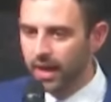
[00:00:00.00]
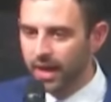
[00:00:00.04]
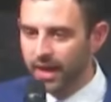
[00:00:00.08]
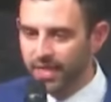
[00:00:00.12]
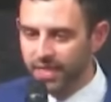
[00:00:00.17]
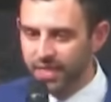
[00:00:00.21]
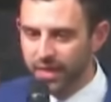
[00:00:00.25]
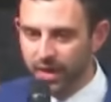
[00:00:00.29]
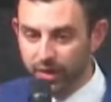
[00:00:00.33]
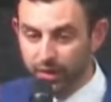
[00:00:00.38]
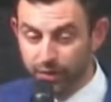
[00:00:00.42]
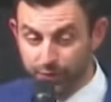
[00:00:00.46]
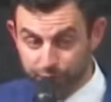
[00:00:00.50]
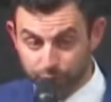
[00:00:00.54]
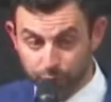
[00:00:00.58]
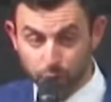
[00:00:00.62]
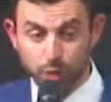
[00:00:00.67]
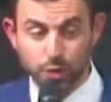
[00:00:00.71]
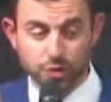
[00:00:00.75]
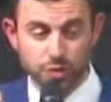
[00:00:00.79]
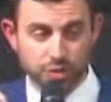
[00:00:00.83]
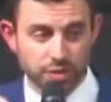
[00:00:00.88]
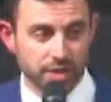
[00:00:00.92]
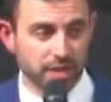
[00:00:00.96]
And
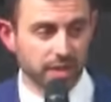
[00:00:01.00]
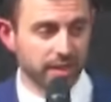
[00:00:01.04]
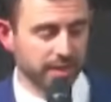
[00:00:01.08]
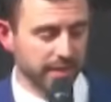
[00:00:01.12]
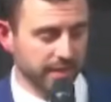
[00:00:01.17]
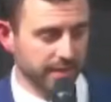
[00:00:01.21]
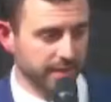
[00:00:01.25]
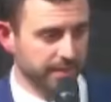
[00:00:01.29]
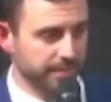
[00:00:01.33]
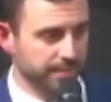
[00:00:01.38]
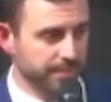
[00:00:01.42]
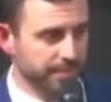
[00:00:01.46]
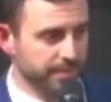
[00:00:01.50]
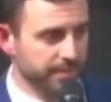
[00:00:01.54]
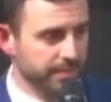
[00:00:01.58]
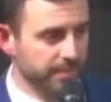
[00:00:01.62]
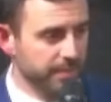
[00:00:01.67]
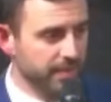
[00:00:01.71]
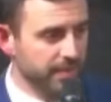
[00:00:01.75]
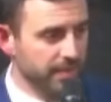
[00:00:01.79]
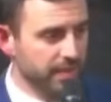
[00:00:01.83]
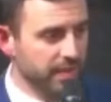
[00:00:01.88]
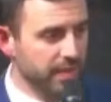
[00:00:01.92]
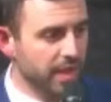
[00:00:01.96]
unfortunately,
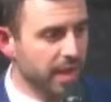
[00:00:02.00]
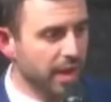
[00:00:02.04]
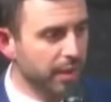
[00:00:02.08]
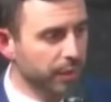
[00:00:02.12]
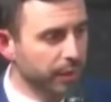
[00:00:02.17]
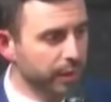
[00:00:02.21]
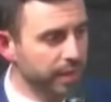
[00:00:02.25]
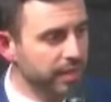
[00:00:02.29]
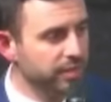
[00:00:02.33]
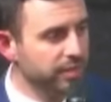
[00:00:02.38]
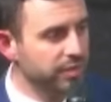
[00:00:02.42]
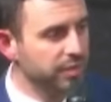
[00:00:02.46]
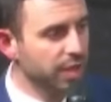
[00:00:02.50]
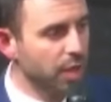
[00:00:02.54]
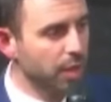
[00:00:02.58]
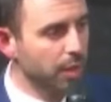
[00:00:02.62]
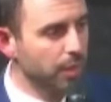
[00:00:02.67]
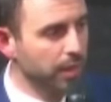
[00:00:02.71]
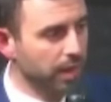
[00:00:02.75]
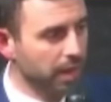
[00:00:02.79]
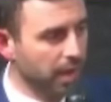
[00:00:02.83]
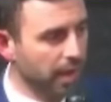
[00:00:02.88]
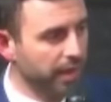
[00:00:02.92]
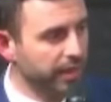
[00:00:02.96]
there is no
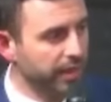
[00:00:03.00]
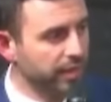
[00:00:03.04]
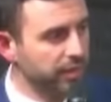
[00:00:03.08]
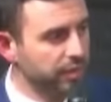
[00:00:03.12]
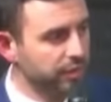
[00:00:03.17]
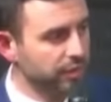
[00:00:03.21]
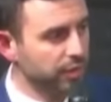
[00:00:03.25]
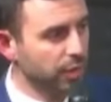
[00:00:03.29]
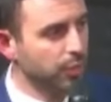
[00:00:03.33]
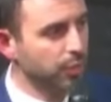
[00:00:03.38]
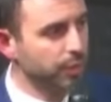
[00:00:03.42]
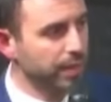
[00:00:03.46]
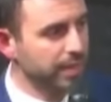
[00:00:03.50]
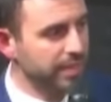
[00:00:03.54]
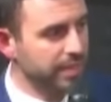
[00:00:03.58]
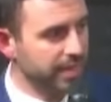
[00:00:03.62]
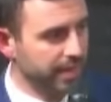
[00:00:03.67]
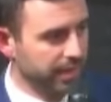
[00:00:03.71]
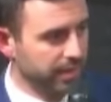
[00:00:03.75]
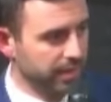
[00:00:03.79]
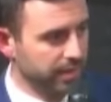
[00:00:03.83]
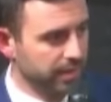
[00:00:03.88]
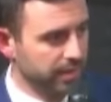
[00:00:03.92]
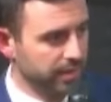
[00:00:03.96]
lie so
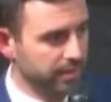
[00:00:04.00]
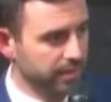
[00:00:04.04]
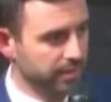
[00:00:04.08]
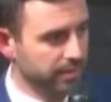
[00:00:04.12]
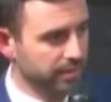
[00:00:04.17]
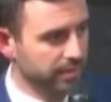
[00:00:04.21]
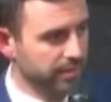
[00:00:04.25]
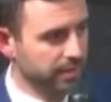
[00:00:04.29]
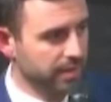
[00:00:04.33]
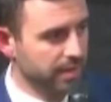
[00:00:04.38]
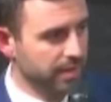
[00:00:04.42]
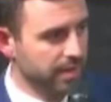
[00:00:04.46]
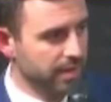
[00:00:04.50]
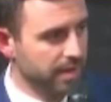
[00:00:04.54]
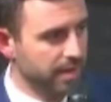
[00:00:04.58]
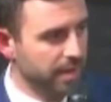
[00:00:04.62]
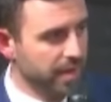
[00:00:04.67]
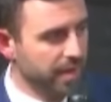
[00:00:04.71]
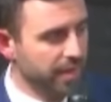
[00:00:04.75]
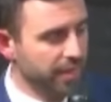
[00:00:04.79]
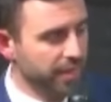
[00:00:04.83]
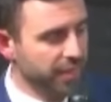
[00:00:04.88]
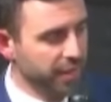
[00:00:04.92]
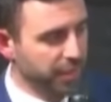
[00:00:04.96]
ridiculous
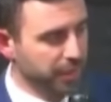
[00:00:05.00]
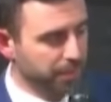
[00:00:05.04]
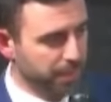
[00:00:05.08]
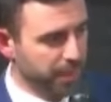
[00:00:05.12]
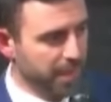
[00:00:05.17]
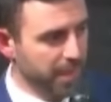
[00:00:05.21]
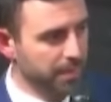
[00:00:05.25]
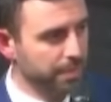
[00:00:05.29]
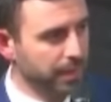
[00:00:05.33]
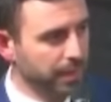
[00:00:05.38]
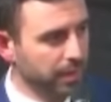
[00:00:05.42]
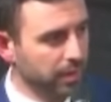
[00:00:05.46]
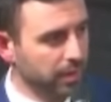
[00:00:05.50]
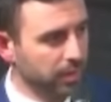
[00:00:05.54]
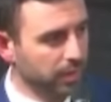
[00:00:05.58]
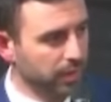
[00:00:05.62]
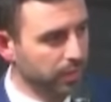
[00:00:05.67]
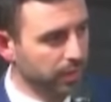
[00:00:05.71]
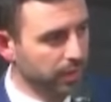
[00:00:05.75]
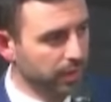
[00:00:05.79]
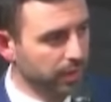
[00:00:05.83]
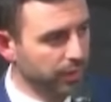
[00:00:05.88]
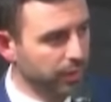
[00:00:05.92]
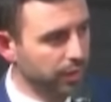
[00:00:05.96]
that people
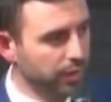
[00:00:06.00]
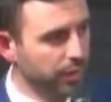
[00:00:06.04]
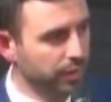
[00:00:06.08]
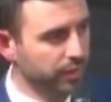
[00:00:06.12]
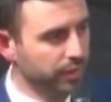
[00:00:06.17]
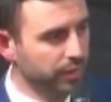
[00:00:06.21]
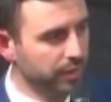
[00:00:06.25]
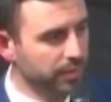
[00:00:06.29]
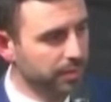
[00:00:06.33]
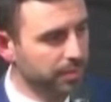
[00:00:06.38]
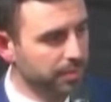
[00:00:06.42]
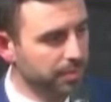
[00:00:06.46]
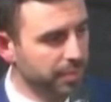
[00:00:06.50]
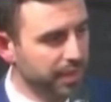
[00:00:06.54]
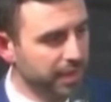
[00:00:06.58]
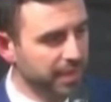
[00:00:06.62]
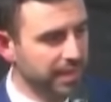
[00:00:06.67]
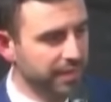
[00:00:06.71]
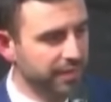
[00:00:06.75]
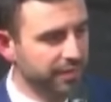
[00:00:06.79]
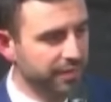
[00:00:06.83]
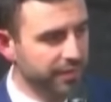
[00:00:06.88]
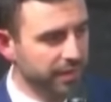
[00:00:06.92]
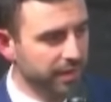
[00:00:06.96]
will not
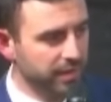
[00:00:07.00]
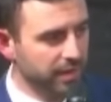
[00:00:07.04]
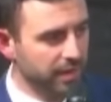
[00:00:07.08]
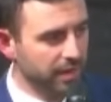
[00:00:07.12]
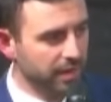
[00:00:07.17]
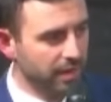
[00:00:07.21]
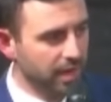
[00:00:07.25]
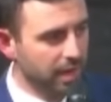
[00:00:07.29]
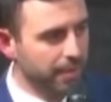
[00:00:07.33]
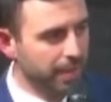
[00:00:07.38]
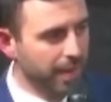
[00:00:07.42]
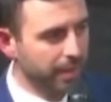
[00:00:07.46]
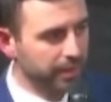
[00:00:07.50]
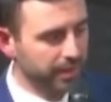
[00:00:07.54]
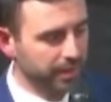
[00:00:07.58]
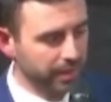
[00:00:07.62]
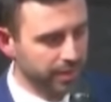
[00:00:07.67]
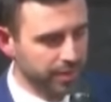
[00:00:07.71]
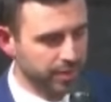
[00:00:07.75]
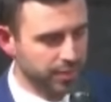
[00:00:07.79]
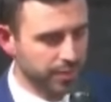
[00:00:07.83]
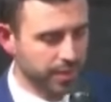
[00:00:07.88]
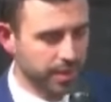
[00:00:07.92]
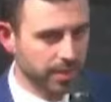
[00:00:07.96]
believe it about
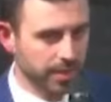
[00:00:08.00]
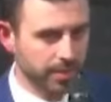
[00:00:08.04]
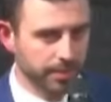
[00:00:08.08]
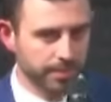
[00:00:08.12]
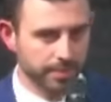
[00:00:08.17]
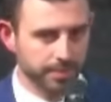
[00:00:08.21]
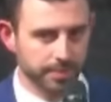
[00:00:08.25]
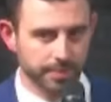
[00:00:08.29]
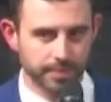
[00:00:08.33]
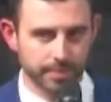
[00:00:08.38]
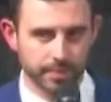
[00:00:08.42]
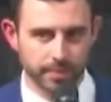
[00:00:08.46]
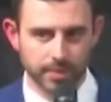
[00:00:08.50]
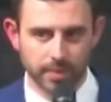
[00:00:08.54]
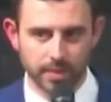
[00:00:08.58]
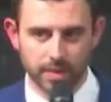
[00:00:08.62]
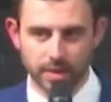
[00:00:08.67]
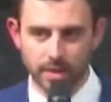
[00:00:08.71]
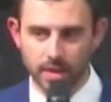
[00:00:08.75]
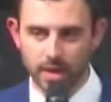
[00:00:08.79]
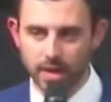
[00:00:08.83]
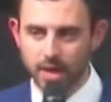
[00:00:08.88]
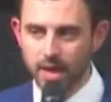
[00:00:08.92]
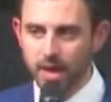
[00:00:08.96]
Israel.
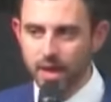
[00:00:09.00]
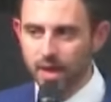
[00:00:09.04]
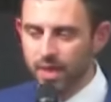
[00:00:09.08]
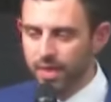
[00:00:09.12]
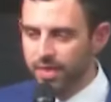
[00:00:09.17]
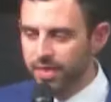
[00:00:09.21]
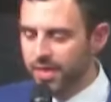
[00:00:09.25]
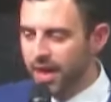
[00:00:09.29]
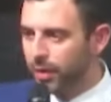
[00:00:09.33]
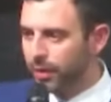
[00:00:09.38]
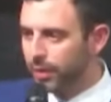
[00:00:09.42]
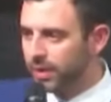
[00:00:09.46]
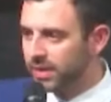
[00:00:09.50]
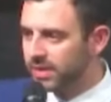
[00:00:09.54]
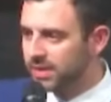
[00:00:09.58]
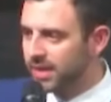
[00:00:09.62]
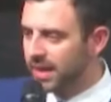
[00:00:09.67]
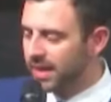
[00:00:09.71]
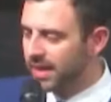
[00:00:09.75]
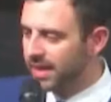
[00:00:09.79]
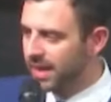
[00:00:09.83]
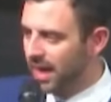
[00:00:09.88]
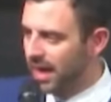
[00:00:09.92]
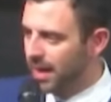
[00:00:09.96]
There is
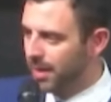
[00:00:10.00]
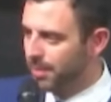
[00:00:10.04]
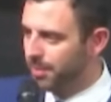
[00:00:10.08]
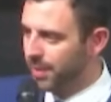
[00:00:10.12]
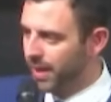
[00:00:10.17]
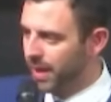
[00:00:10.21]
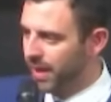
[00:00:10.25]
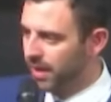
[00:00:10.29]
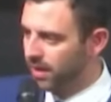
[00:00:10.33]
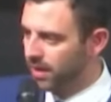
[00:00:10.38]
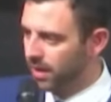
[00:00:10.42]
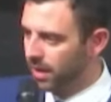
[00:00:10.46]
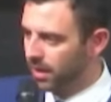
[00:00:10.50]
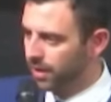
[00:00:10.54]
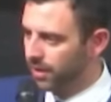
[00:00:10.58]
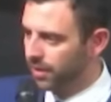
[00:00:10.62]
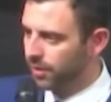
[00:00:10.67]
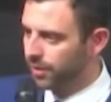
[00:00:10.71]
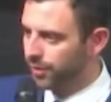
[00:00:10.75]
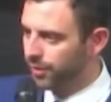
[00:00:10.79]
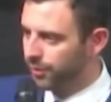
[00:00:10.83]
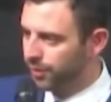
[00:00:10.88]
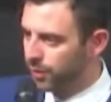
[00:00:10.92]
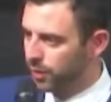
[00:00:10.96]
a campaign
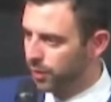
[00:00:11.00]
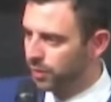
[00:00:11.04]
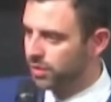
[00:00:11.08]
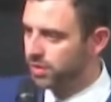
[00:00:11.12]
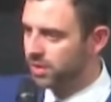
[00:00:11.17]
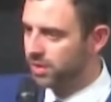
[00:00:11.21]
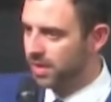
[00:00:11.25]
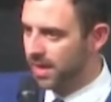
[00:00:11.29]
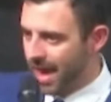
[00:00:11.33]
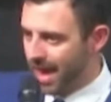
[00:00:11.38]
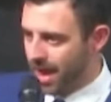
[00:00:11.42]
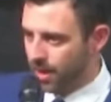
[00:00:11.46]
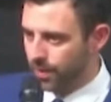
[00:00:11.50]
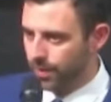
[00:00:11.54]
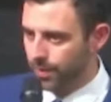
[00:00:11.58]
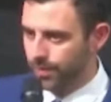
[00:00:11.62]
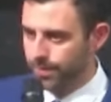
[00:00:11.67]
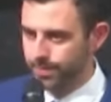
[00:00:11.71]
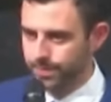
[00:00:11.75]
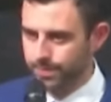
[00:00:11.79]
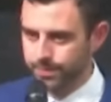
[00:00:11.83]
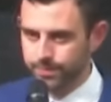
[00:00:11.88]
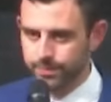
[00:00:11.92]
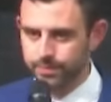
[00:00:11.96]
underfoot now